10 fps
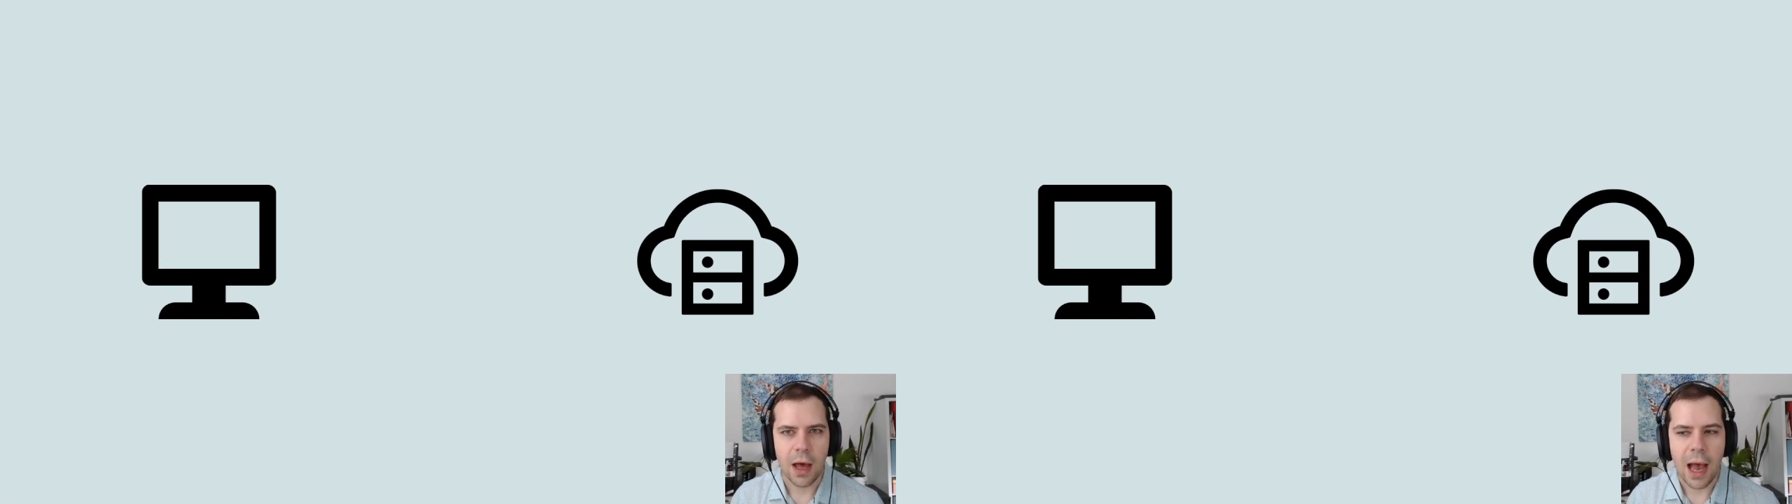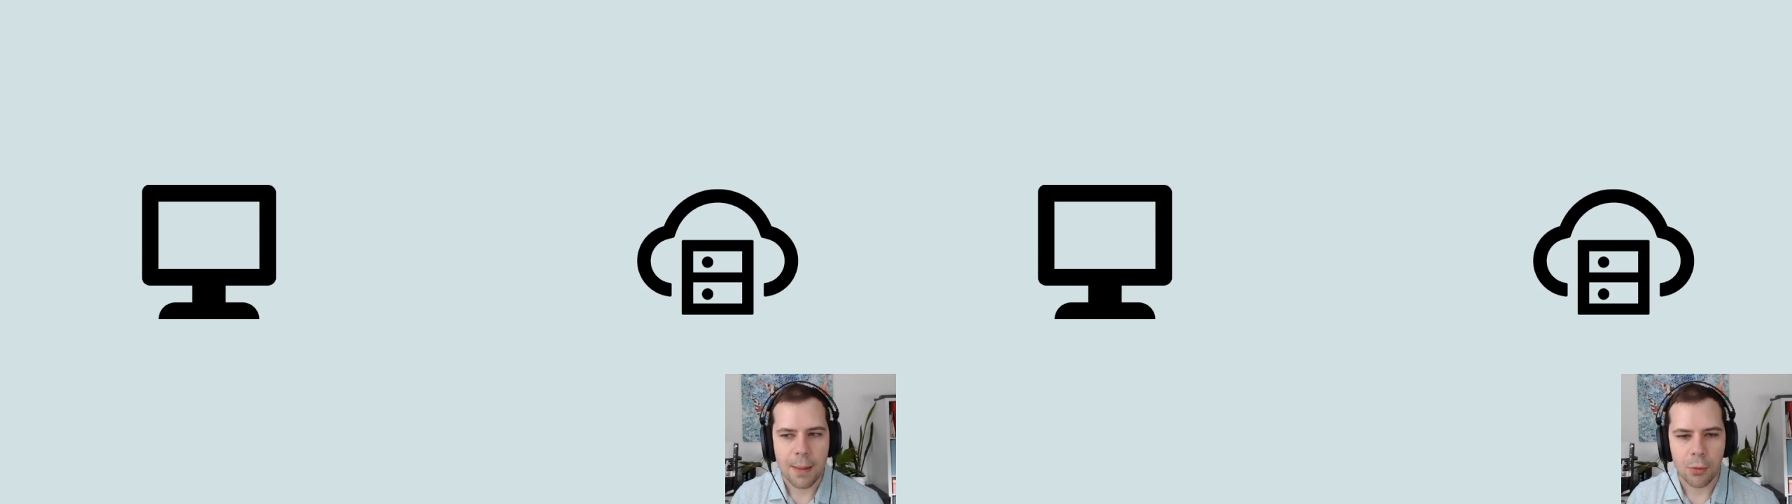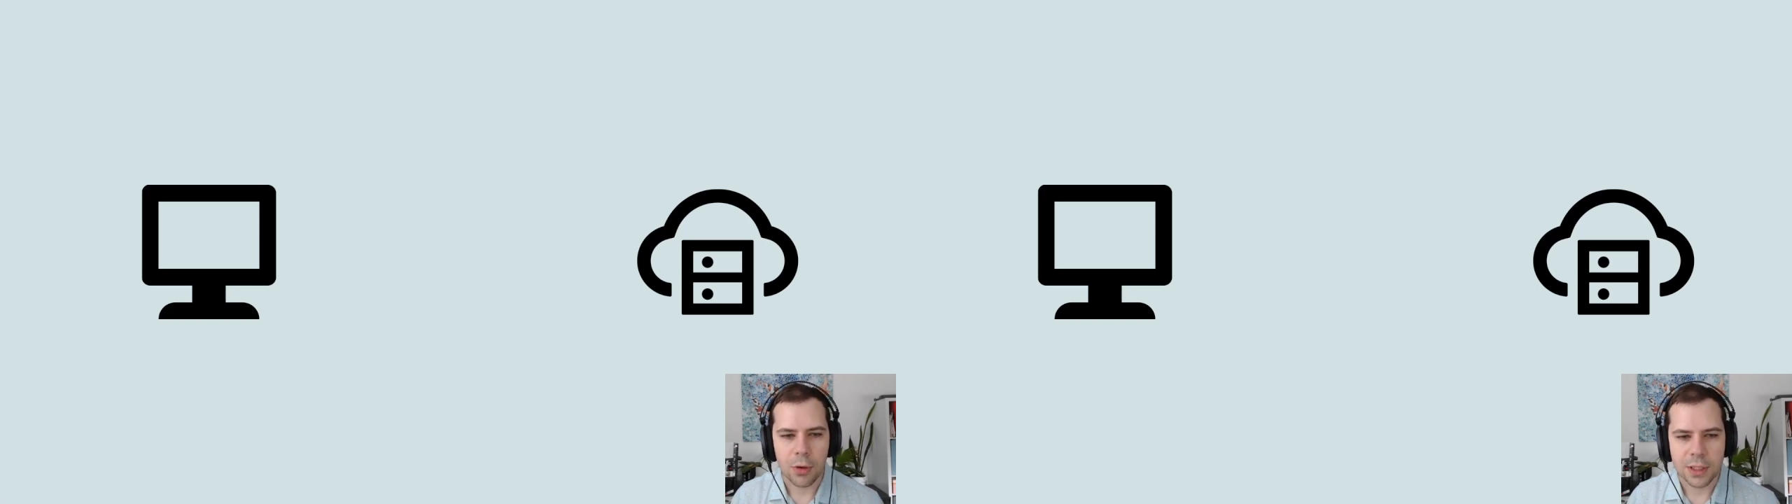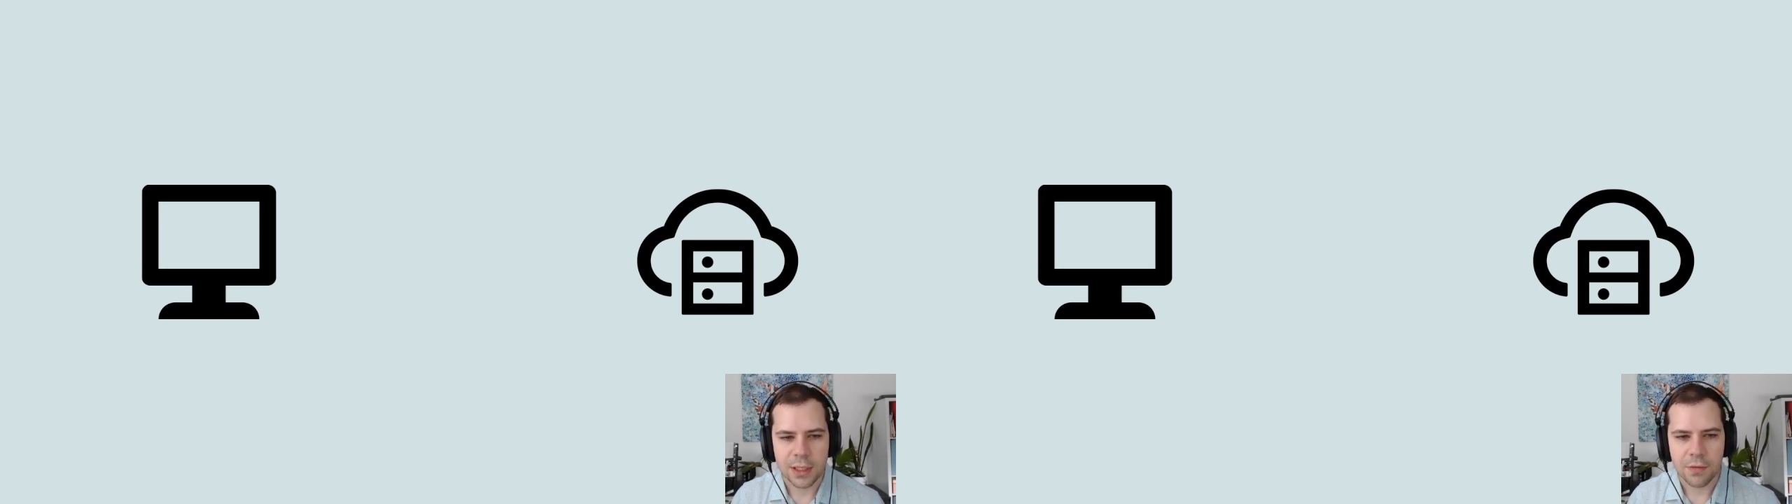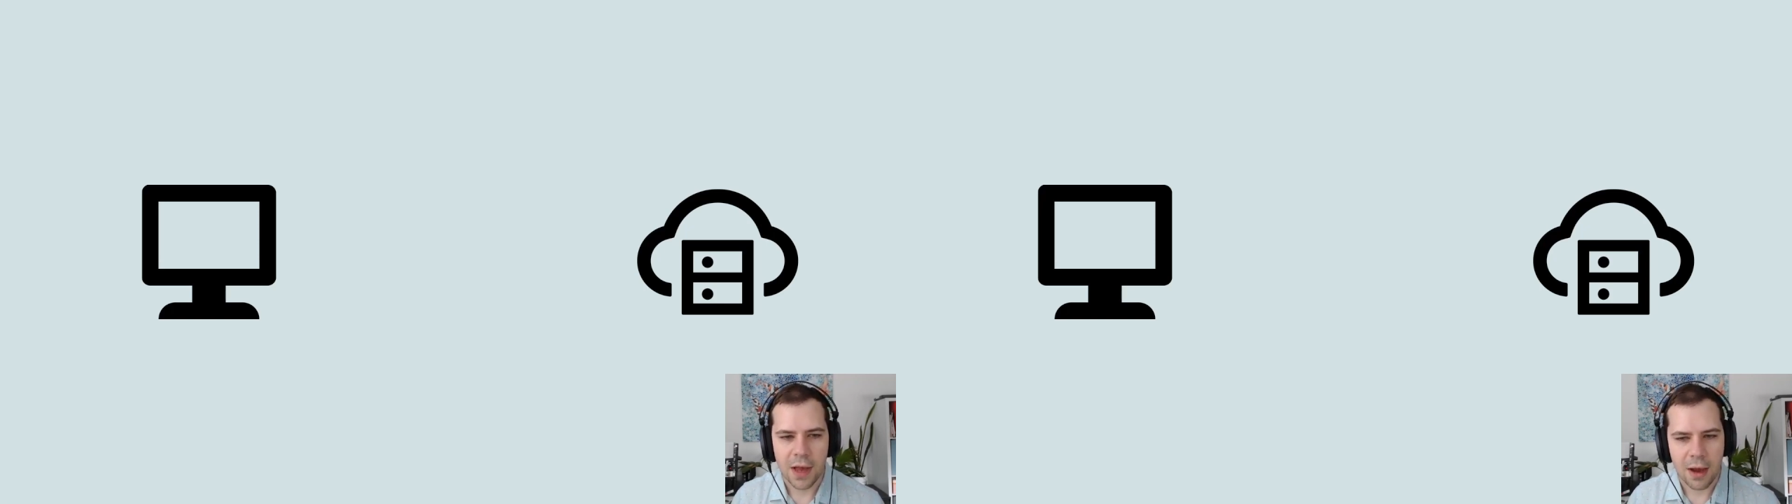high points
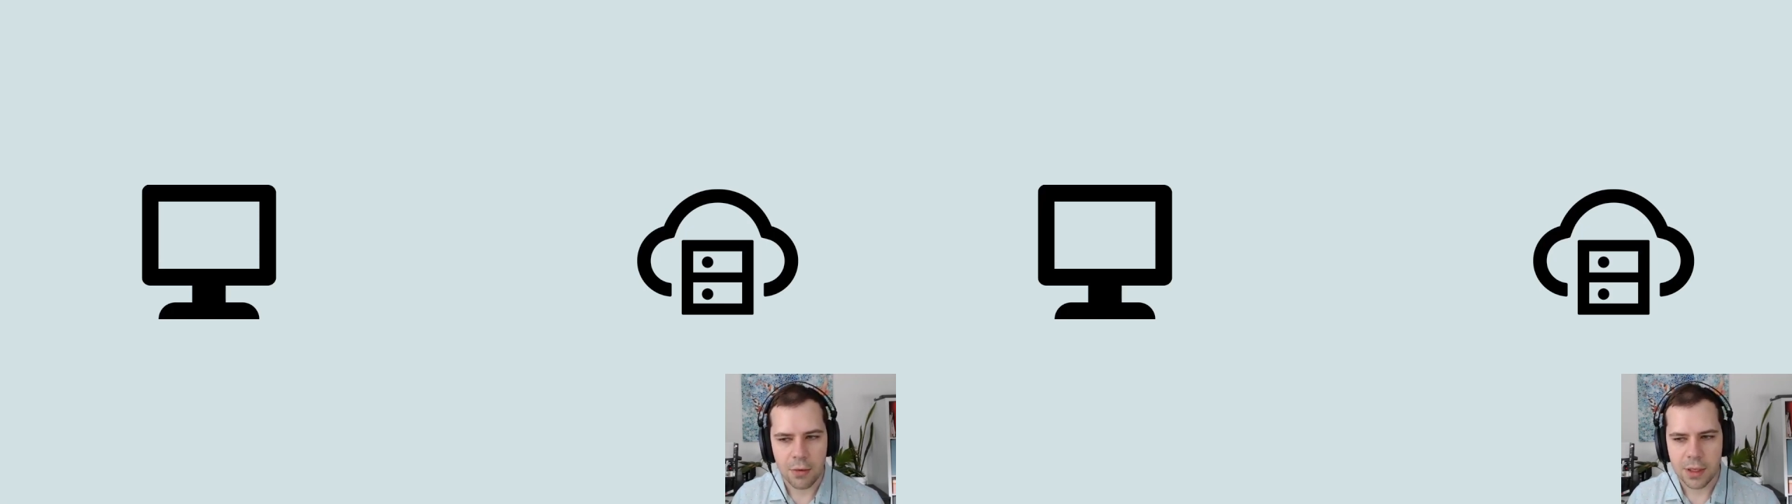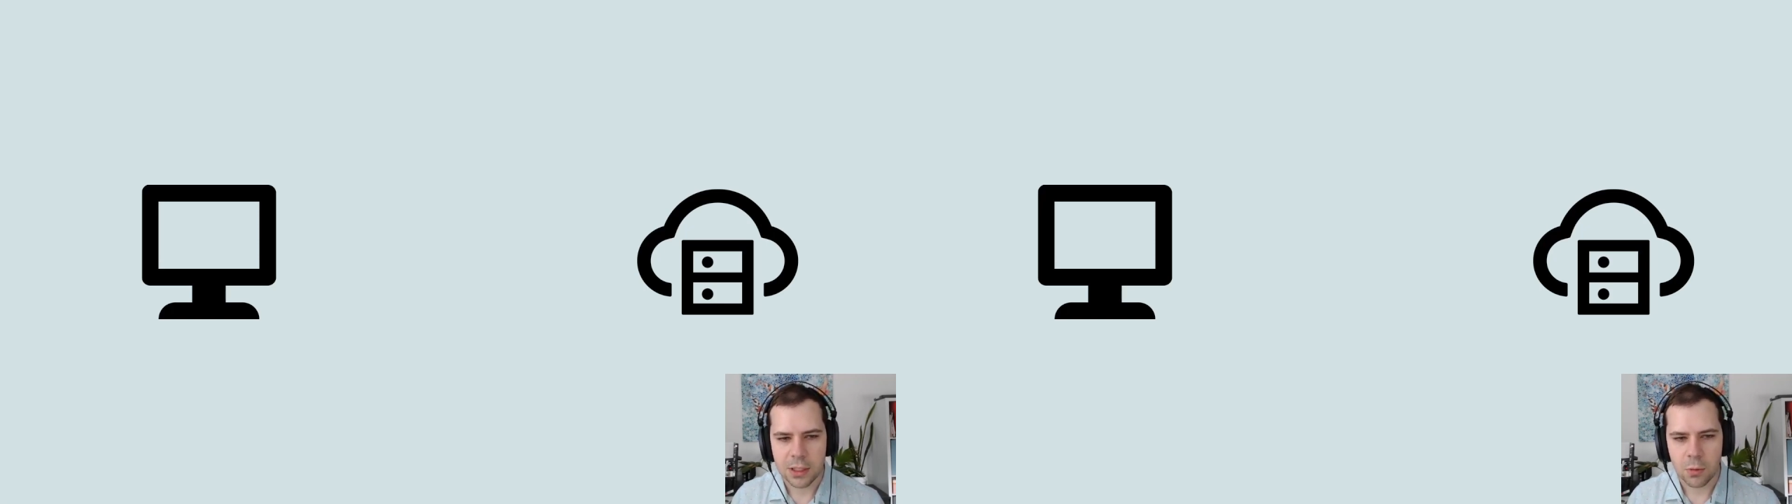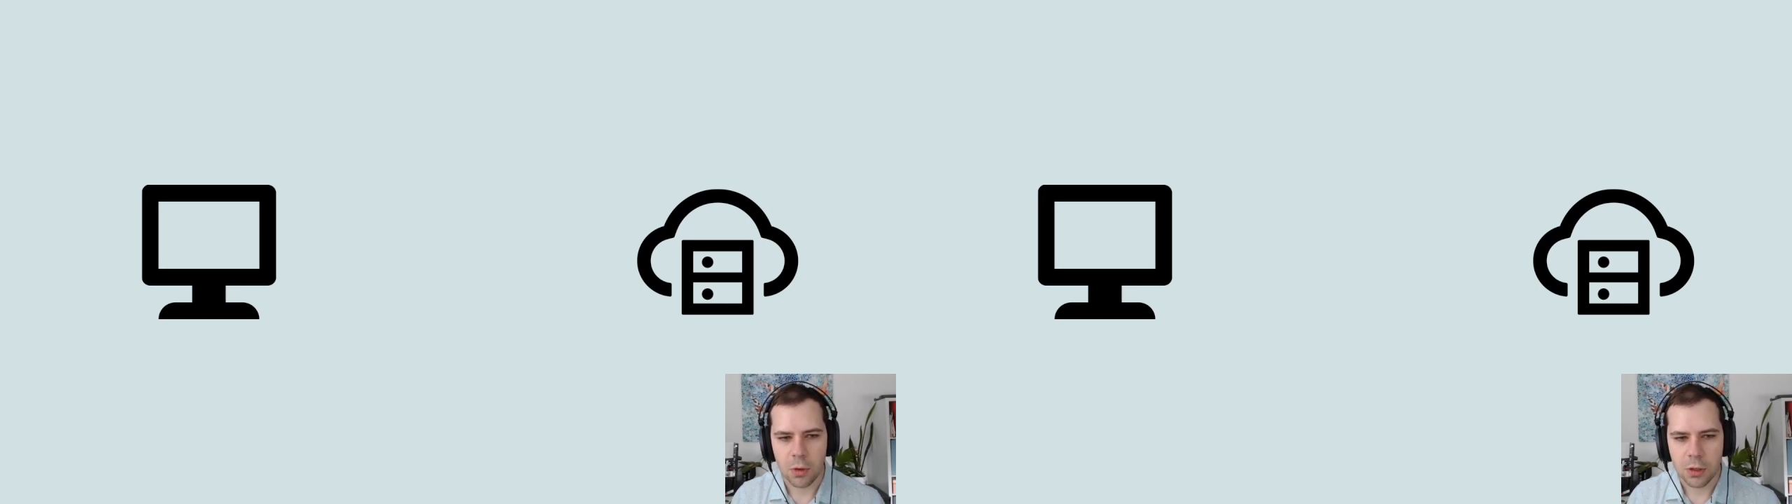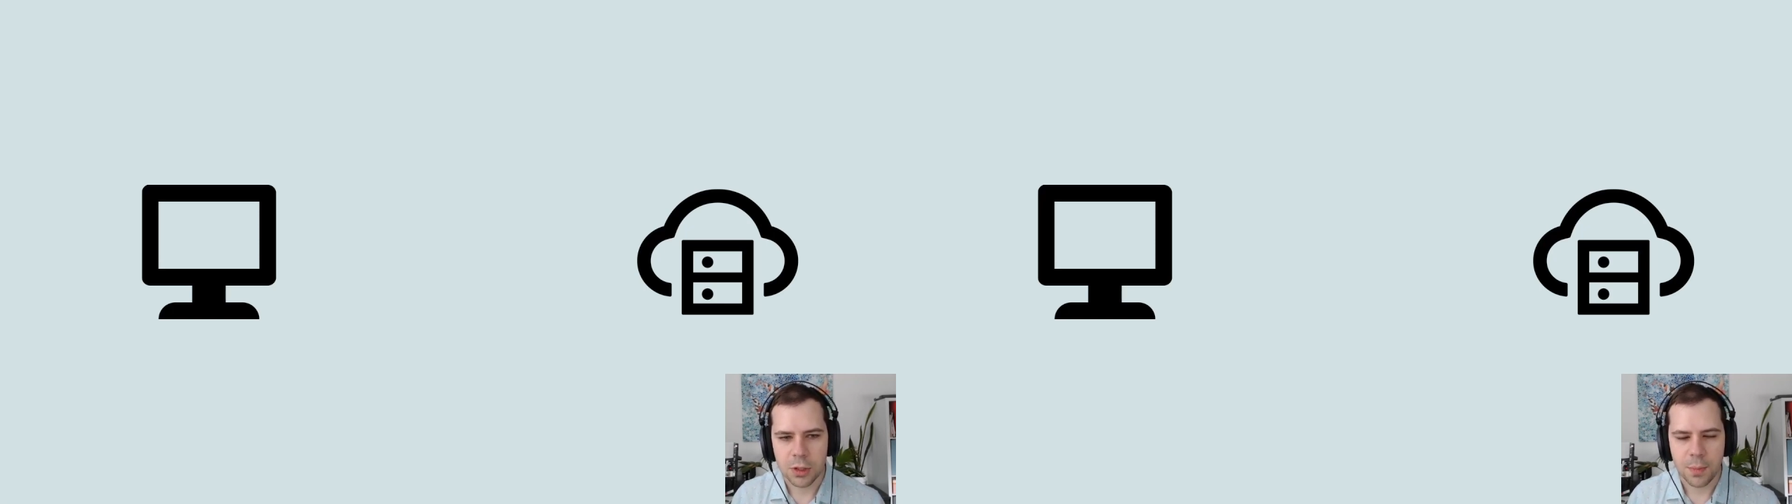of how this works.